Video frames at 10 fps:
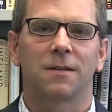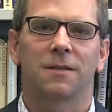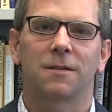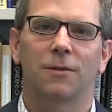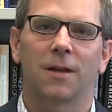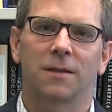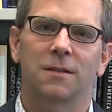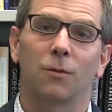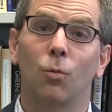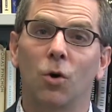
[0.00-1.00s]
So
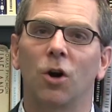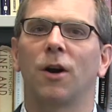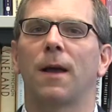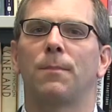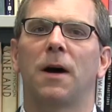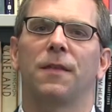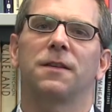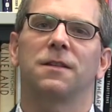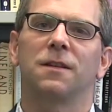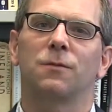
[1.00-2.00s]
that's the word
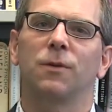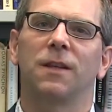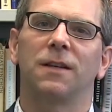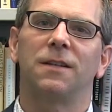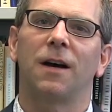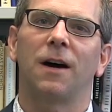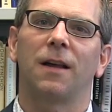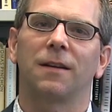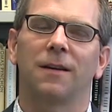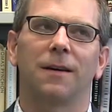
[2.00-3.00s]
hypothesis with a
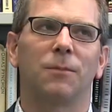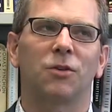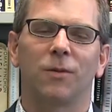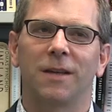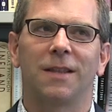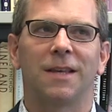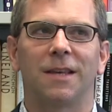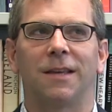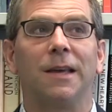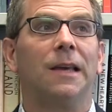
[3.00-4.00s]
dot uh, between
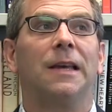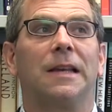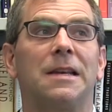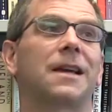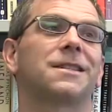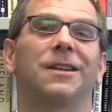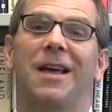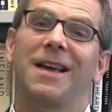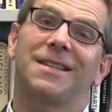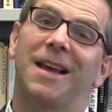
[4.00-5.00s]
the next to
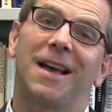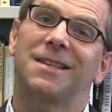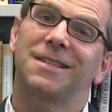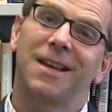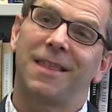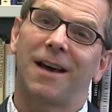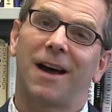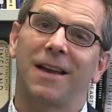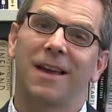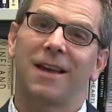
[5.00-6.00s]
last S and the
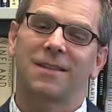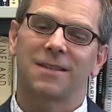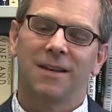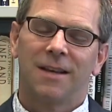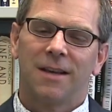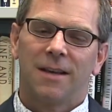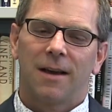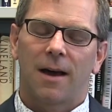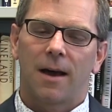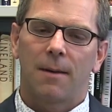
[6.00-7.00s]
IS.
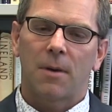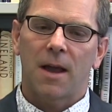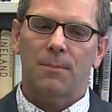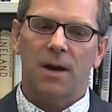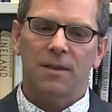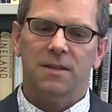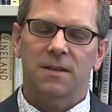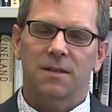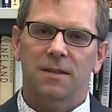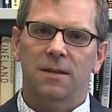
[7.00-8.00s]
Um,
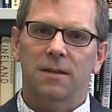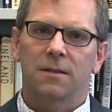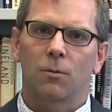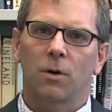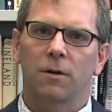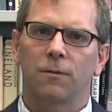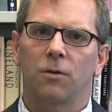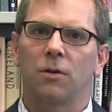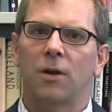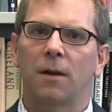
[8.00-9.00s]
Hypothesis is a
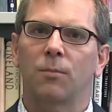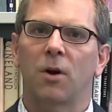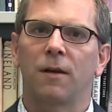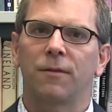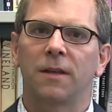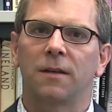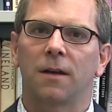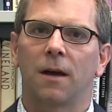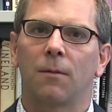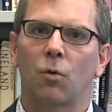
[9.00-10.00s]
wonderful nonprofit
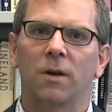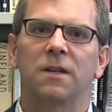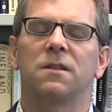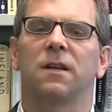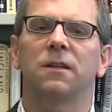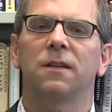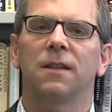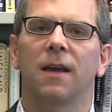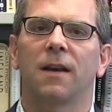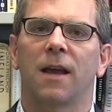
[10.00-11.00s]
um,
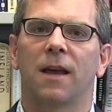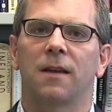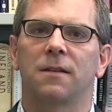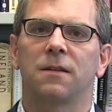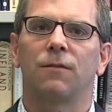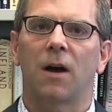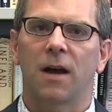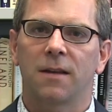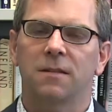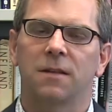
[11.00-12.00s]
organization that has
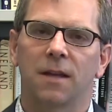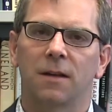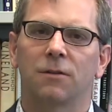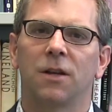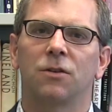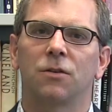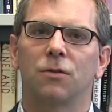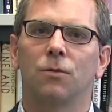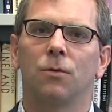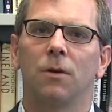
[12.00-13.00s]
devised an annotation
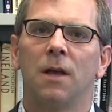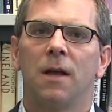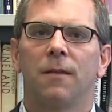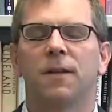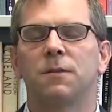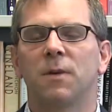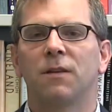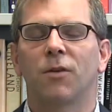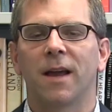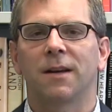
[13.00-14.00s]
tool that's
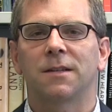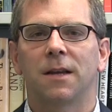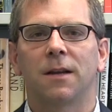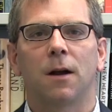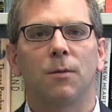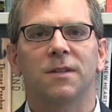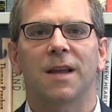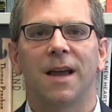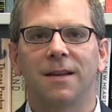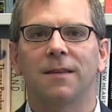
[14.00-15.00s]
made for annotating
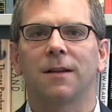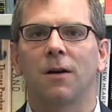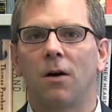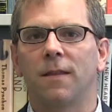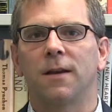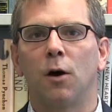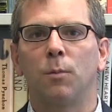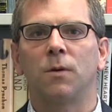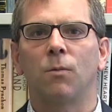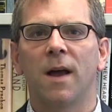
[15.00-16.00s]
almost anything on the
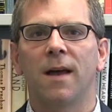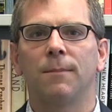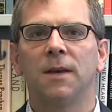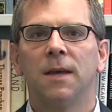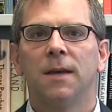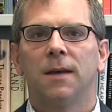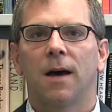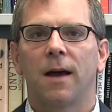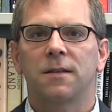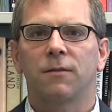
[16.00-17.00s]
open web.
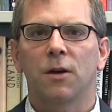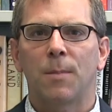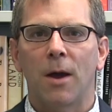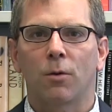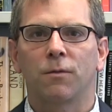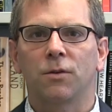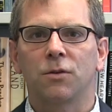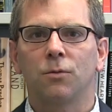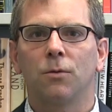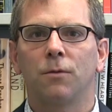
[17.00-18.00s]
Uh, it's a very powerful
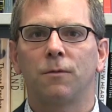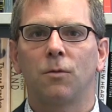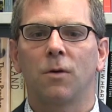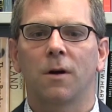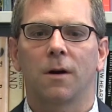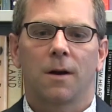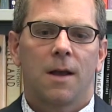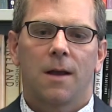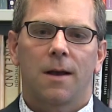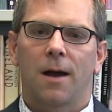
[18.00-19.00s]
tool for
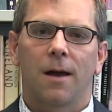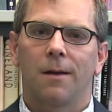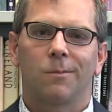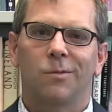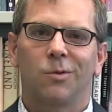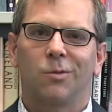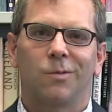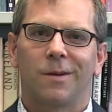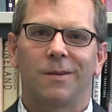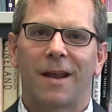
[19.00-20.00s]
um,
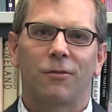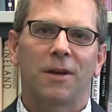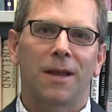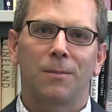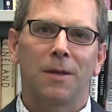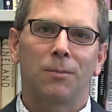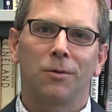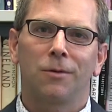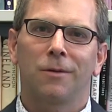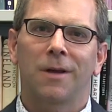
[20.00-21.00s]
everyday
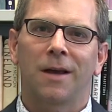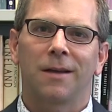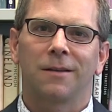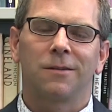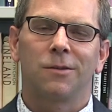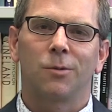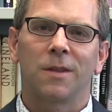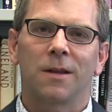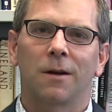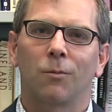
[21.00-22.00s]
people uh,
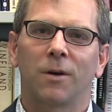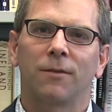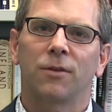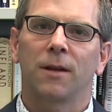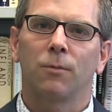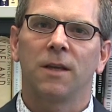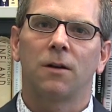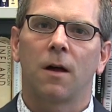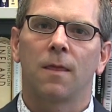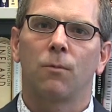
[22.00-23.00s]
doing their whatever they
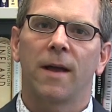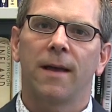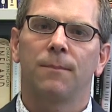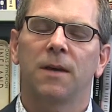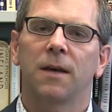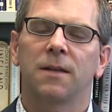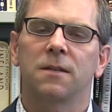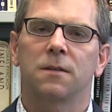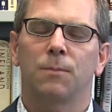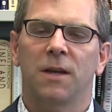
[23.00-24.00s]
read on the web. Uh,
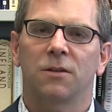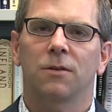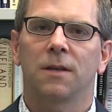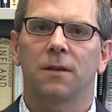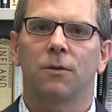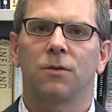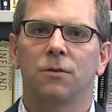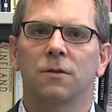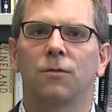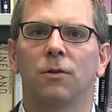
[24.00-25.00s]
it's especially, though,
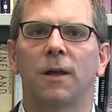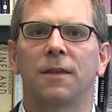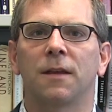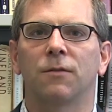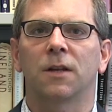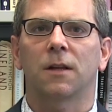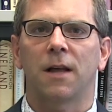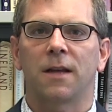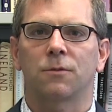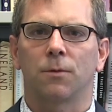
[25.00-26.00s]
useful, I think, for the
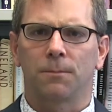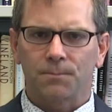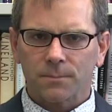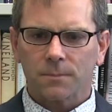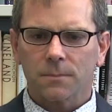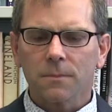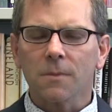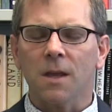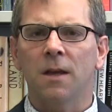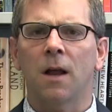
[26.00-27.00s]
classroom.
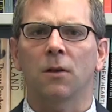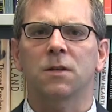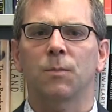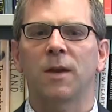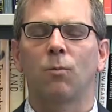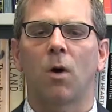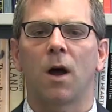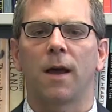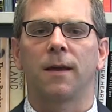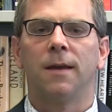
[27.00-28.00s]
And I'll explain
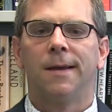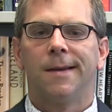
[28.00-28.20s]
why.